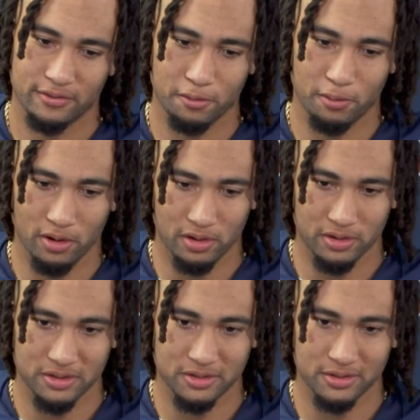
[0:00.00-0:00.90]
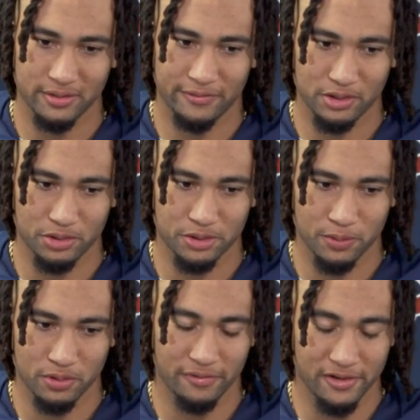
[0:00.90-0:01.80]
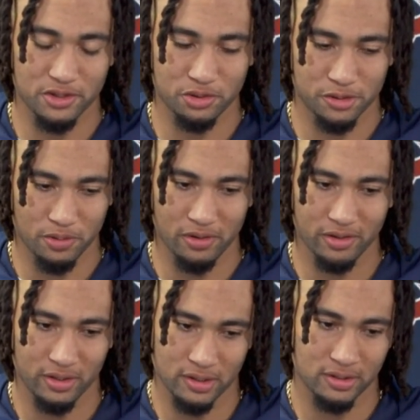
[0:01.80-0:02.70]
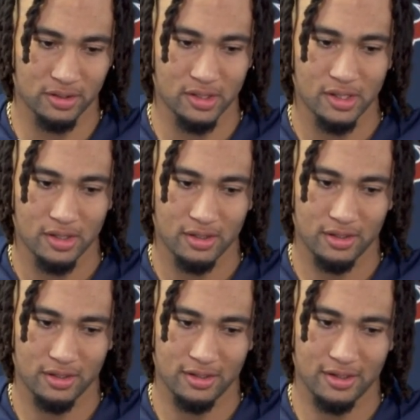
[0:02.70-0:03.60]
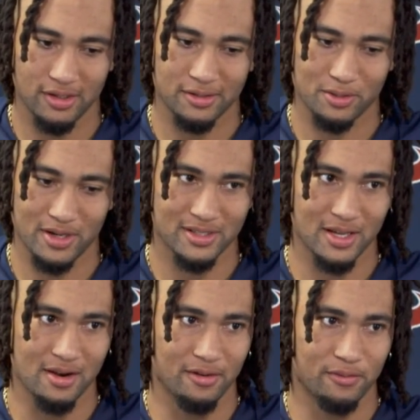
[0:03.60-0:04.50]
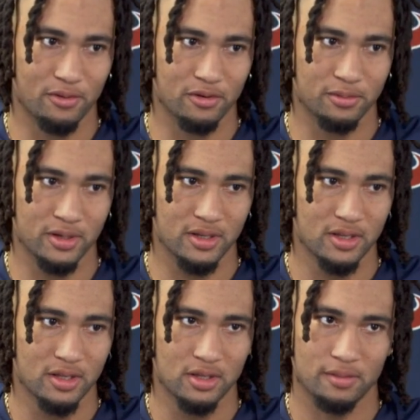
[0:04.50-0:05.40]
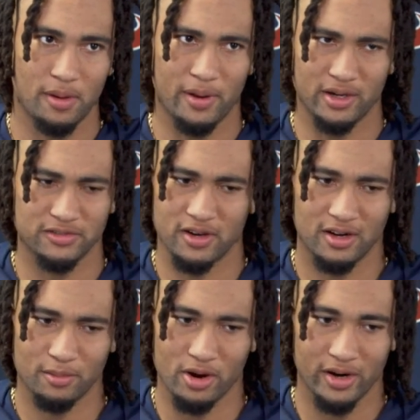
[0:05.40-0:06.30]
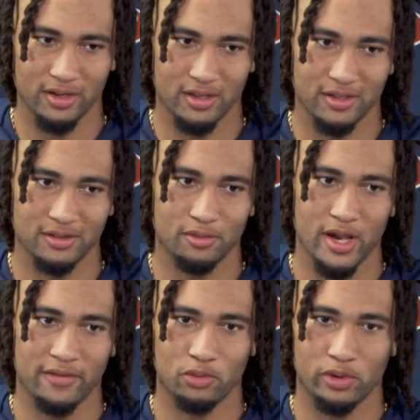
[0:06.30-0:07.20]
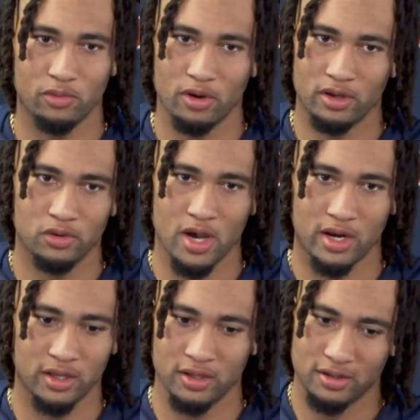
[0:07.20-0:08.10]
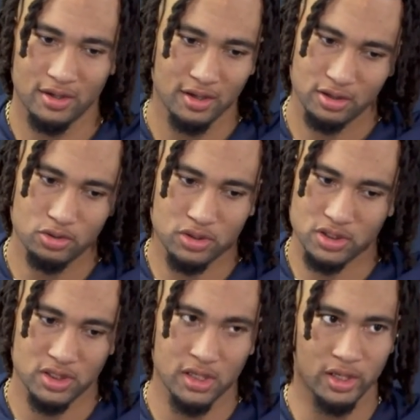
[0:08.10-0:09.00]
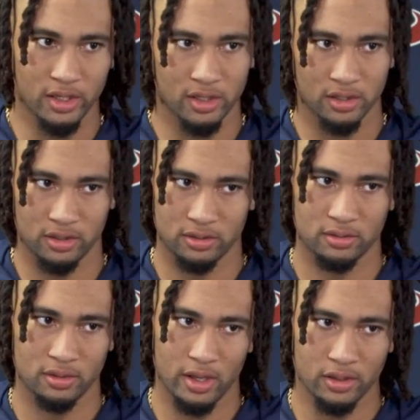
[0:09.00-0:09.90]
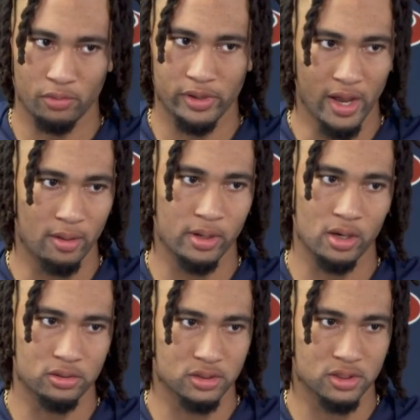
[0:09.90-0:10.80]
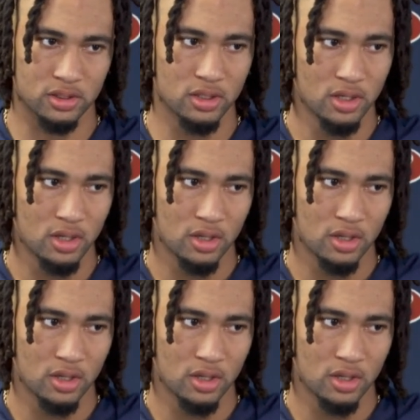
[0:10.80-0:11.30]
Football is a physical sport, and is what I signed up for. But my body's fine. I'm all right. Like after week one, you kind of get used to just getting hit, and like the rehab that goes into